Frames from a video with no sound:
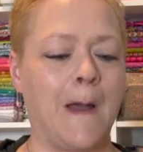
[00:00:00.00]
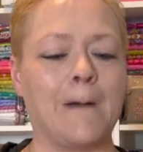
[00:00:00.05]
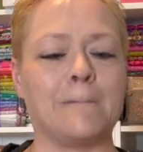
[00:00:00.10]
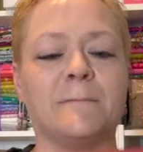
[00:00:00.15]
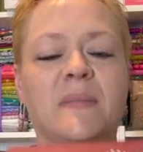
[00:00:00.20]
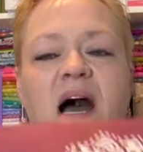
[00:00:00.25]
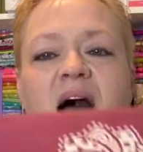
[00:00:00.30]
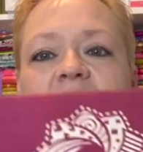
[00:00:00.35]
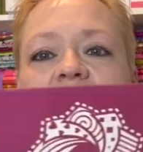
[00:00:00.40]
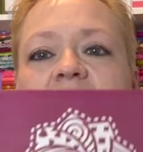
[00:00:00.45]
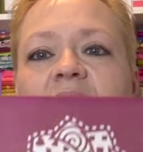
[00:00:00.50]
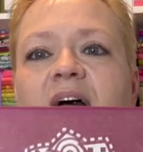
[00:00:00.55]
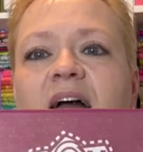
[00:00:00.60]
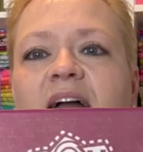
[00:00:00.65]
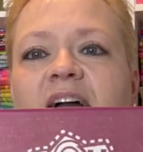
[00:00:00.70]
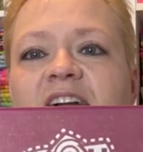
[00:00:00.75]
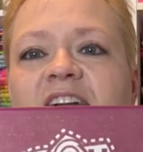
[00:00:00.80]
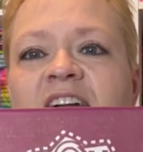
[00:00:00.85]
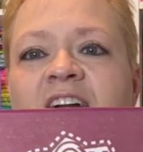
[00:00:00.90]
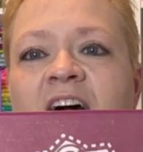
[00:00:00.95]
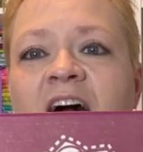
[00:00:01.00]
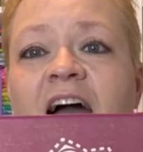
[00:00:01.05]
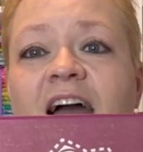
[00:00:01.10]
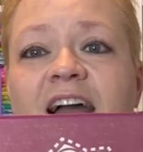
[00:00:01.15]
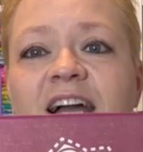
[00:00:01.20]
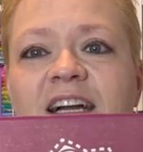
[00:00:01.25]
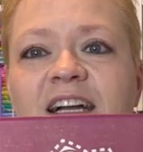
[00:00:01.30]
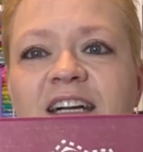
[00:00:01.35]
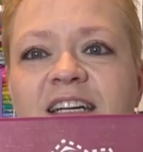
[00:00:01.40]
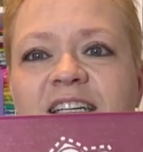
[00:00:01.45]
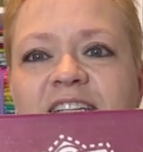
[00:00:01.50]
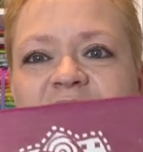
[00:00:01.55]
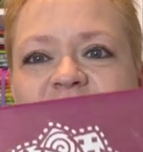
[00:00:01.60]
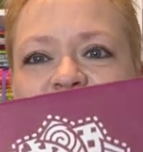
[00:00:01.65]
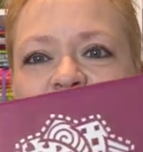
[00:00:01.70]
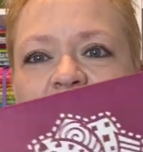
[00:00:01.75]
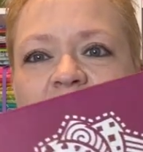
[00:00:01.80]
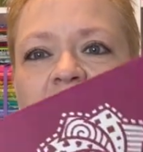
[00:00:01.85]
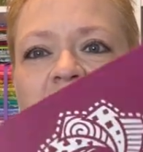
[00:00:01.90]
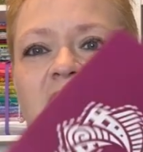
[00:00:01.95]
my cotton cuts
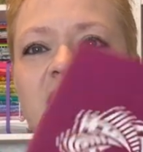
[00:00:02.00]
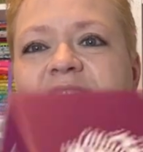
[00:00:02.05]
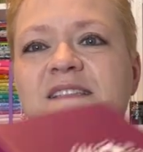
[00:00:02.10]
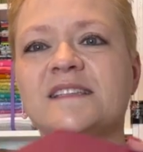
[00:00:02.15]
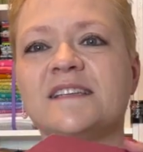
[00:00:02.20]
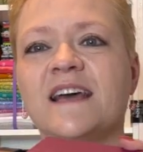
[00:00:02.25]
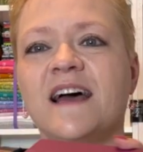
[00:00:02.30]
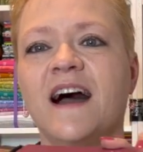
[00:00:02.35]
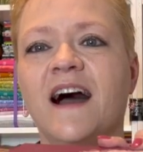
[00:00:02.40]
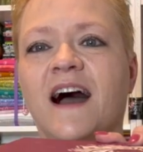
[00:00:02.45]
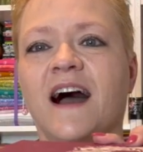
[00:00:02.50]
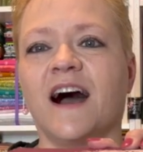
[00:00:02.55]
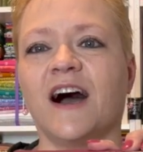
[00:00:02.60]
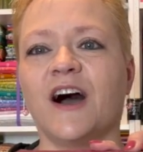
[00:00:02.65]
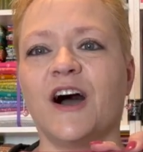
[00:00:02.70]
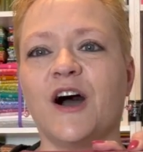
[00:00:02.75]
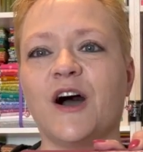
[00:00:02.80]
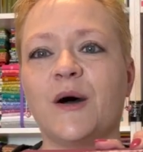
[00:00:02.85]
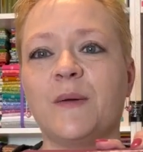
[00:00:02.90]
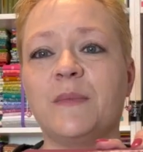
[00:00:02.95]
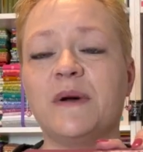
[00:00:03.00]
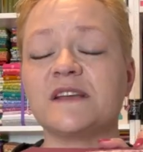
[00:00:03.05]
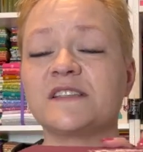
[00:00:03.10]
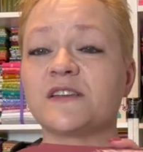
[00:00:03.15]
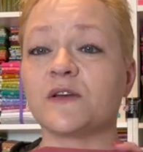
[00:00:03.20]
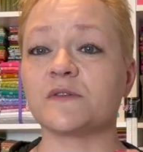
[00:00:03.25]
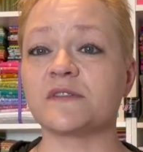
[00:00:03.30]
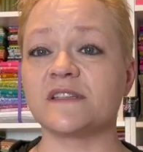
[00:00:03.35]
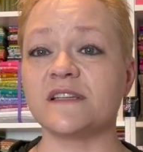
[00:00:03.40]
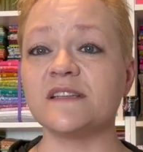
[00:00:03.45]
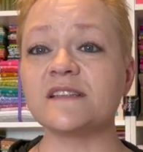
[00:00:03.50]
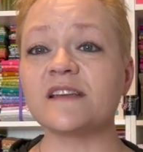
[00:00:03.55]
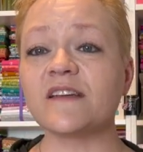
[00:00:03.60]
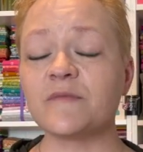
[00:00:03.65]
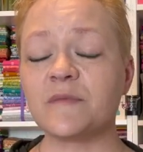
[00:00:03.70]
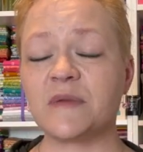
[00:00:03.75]
box. So since I've